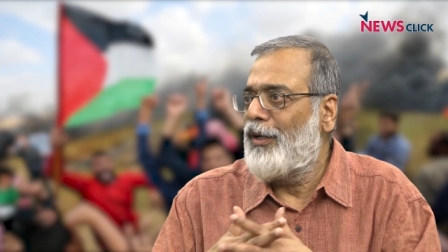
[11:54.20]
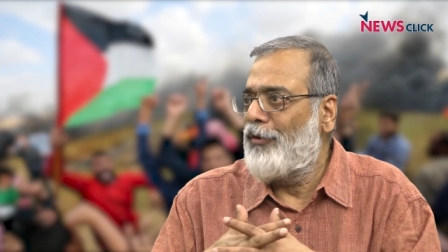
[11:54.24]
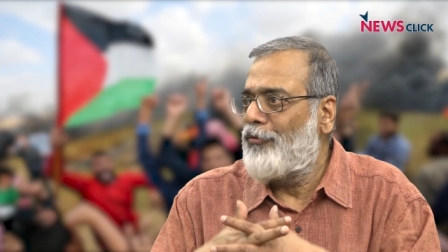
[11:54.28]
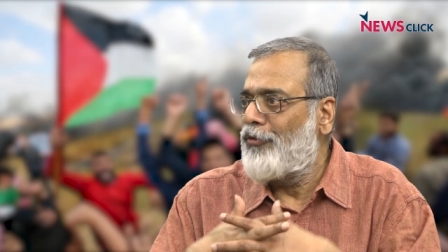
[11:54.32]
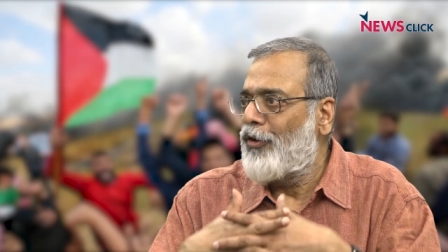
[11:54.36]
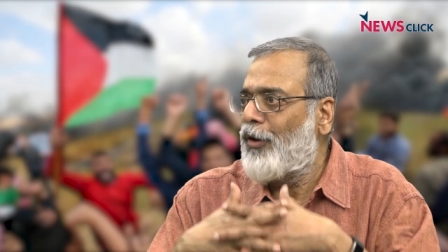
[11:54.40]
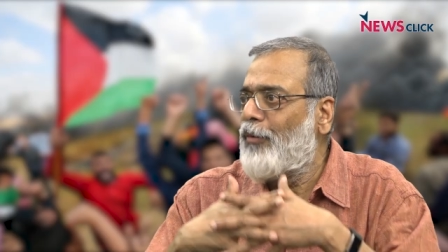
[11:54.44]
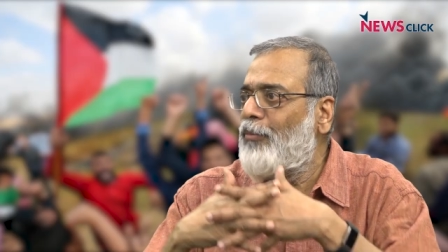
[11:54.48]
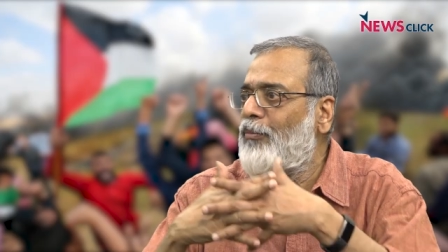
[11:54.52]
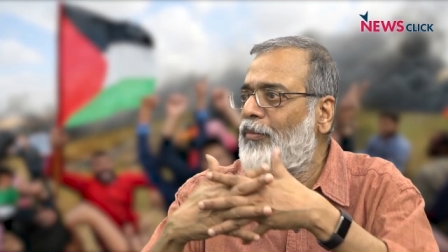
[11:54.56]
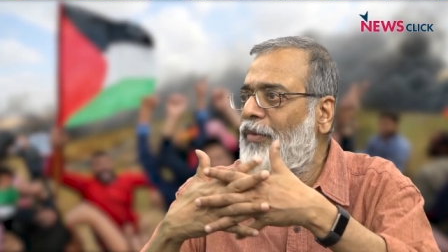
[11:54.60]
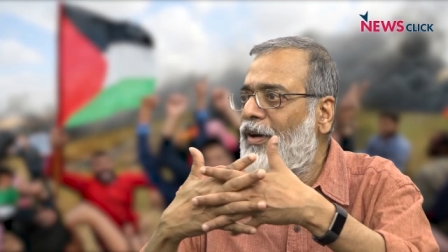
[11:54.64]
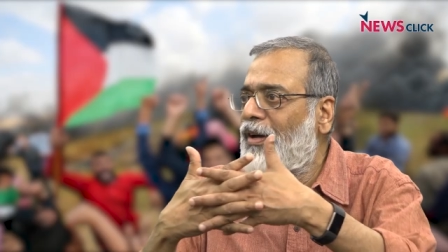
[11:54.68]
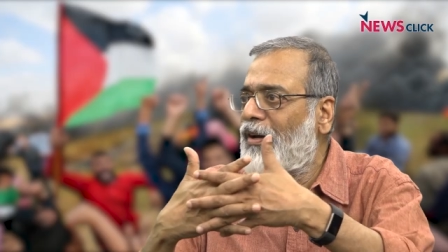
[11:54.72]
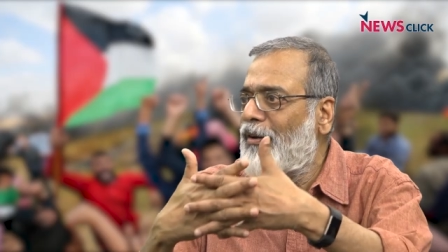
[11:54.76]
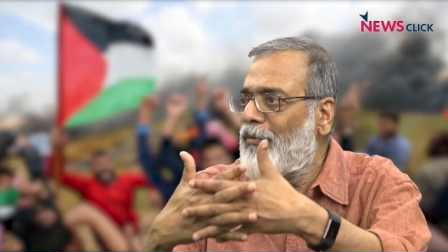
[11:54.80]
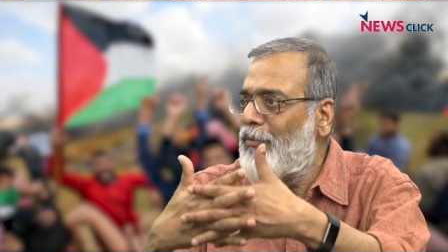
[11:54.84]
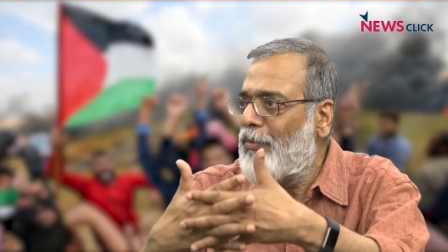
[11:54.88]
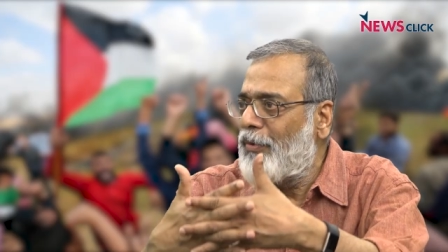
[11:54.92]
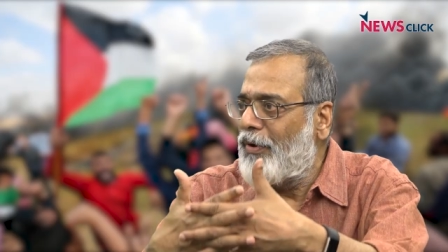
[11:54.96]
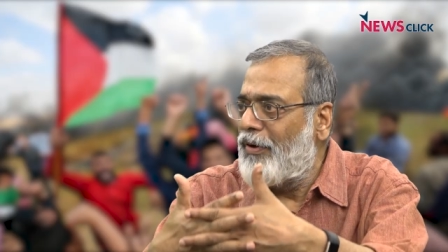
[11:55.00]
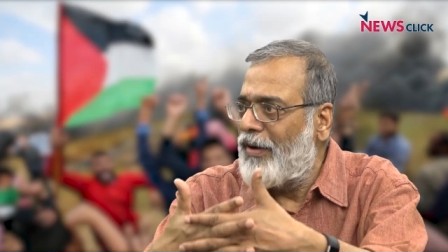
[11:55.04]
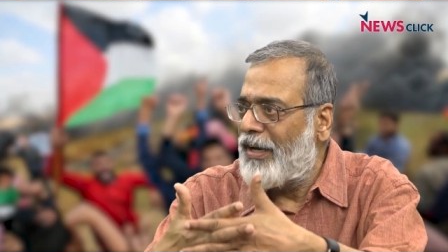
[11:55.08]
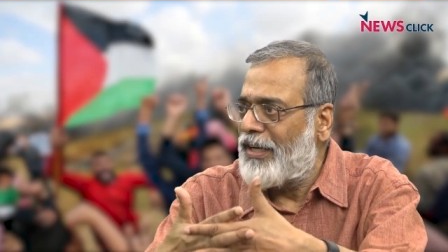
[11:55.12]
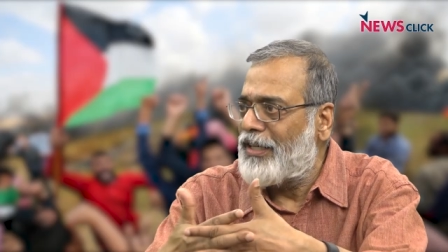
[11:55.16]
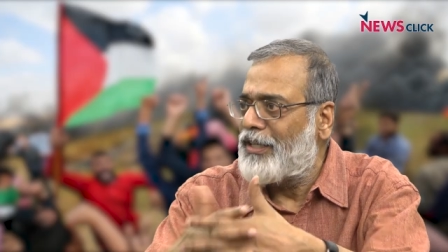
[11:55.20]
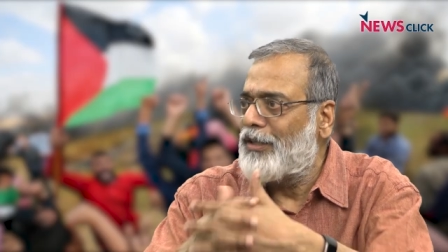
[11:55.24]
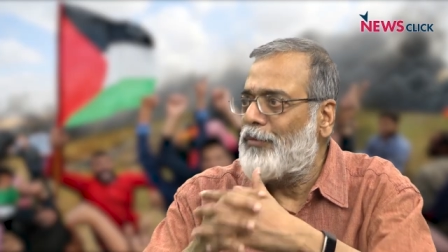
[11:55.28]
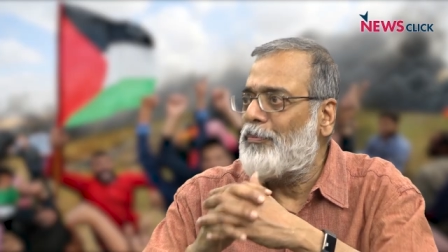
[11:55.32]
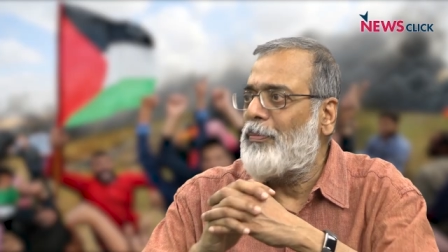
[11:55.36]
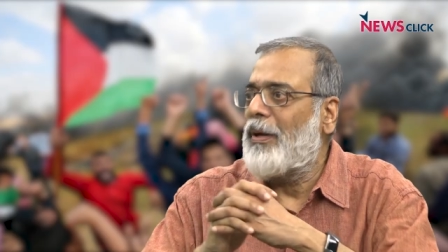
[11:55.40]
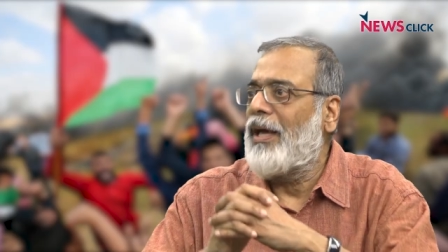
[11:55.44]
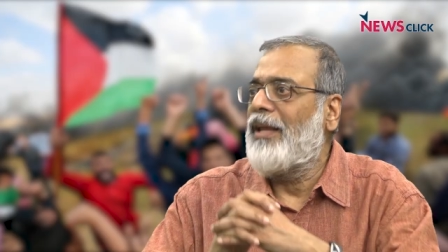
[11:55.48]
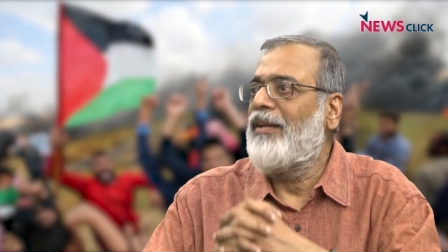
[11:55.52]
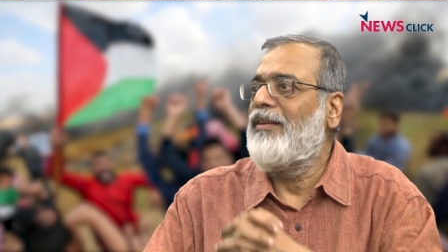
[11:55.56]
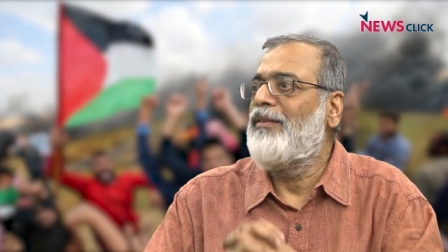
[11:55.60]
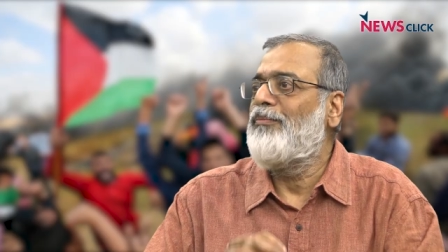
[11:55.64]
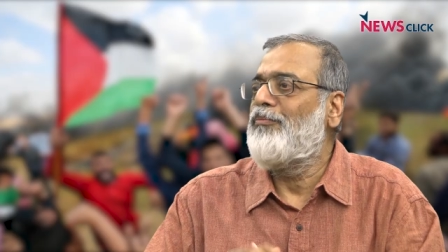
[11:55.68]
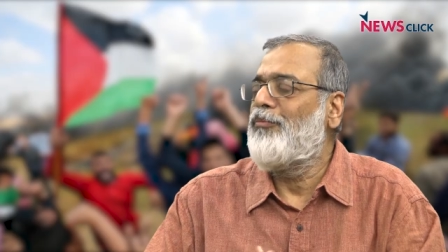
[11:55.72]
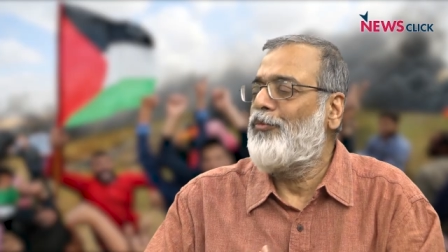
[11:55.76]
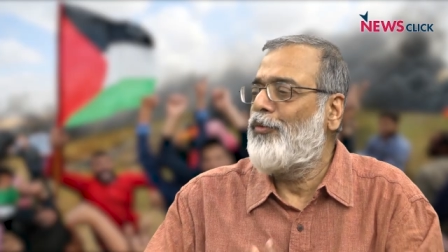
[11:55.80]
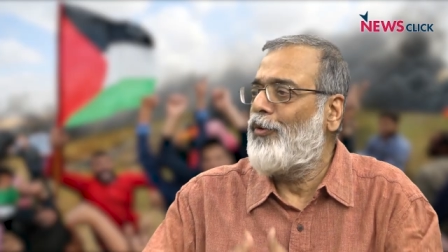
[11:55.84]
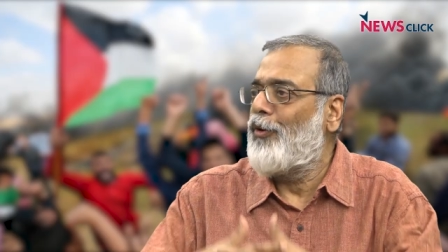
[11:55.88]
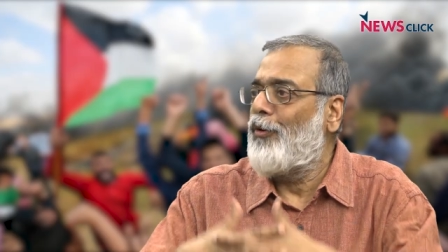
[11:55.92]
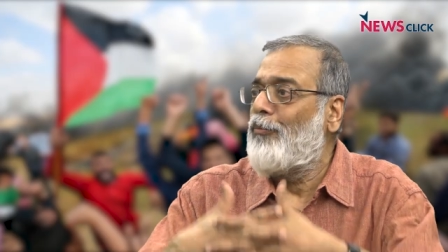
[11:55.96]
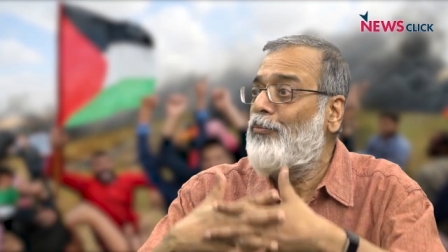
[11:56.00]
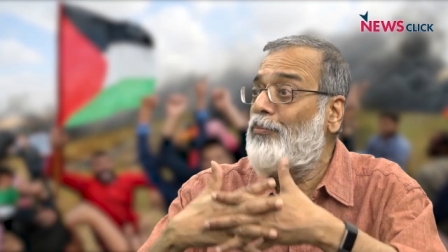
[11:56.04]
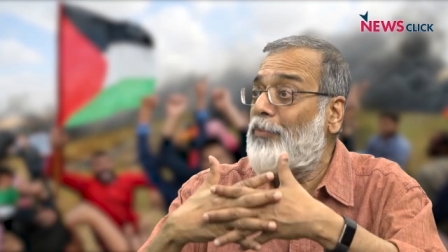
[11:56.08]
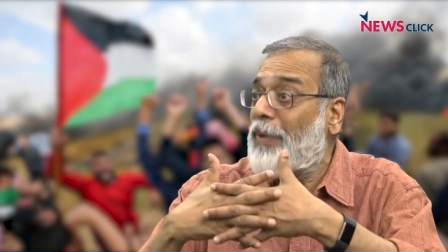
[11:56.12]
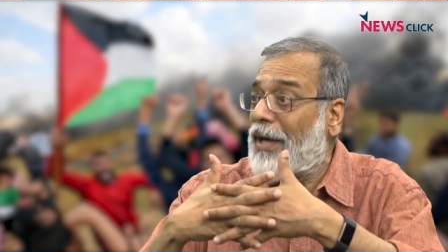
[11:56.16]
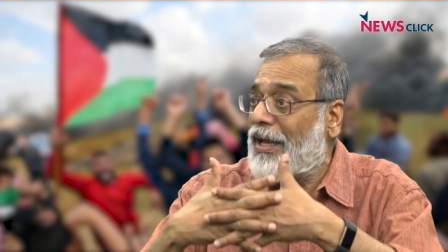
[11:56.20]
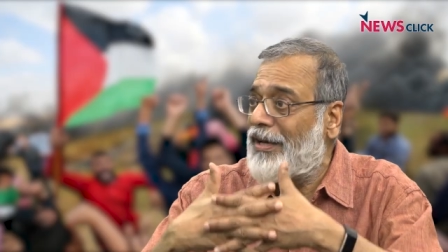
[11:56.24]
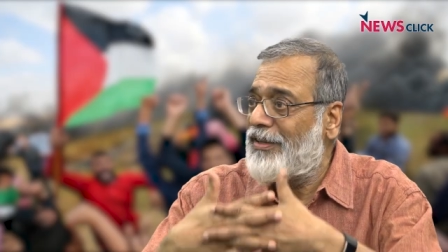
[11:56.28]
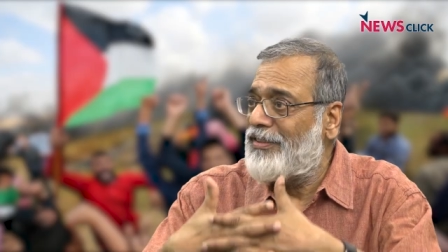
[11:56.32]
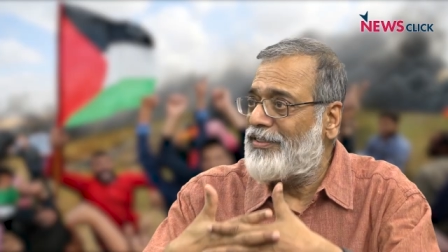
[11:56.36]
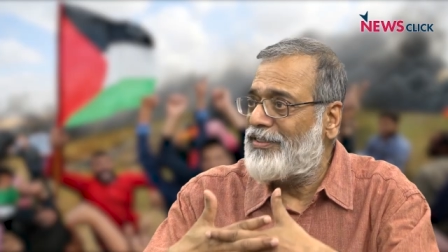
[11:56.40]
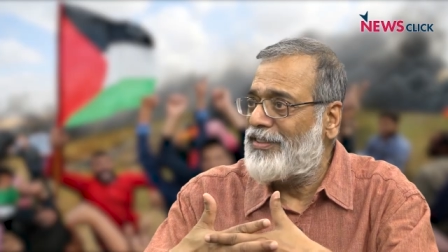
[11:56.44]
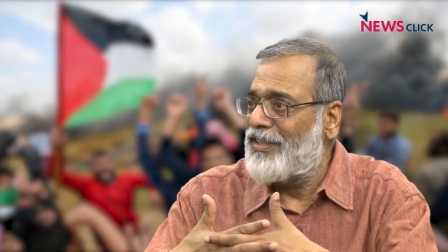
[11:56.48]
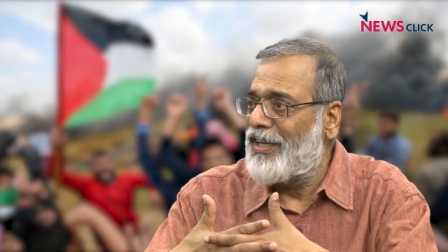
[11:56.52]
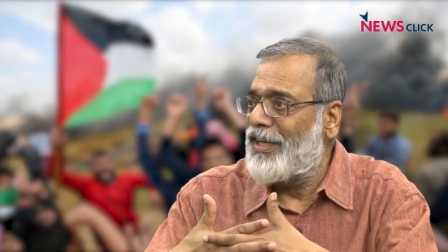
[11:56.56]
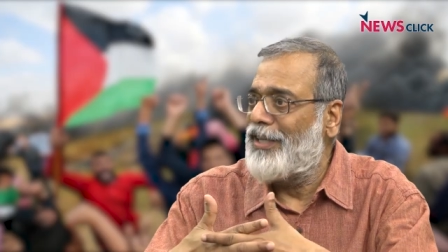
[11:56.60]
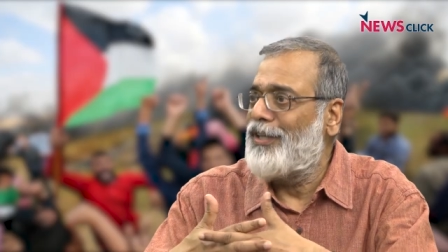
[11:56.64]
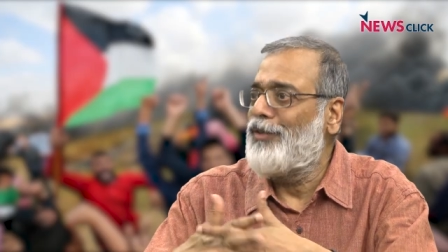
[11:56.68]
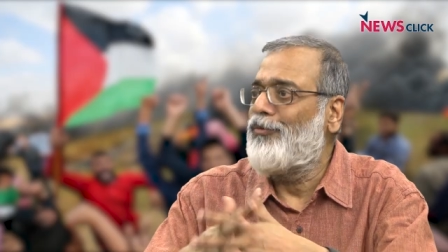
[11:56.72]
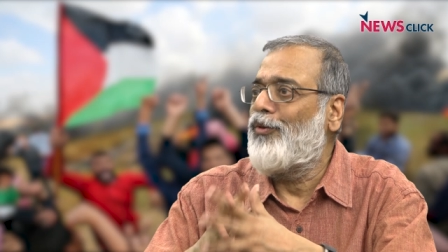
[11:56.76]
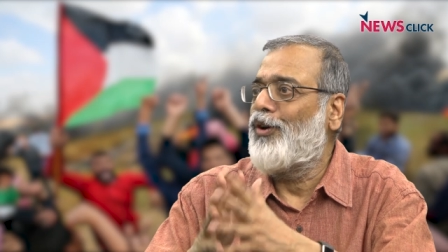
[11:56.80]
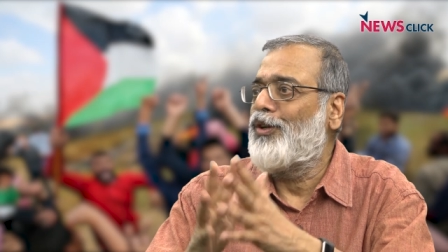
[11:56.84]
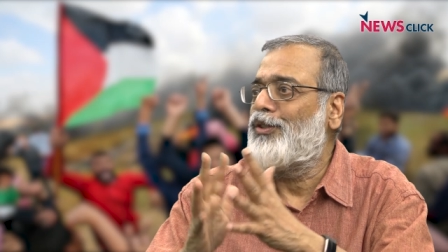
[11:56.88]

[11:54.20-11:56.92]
From Greater Palestine,